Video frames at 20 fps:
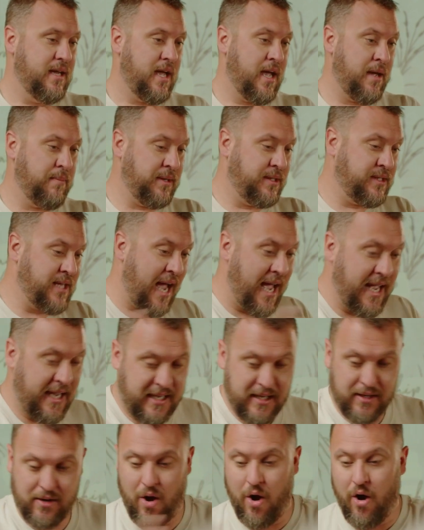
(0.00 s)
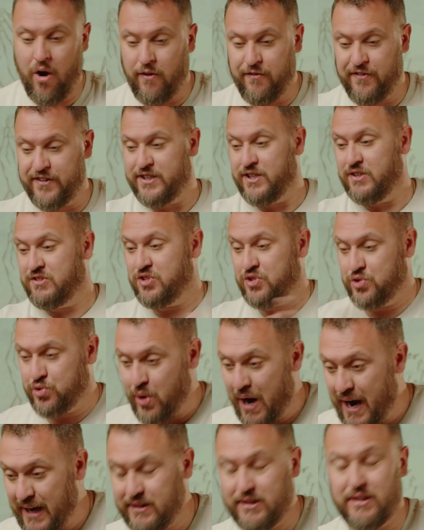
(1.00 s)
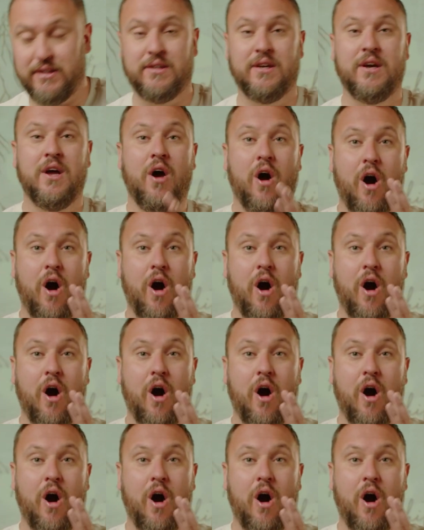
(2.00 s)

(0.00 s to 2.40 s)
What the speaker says: and be taken off and distracted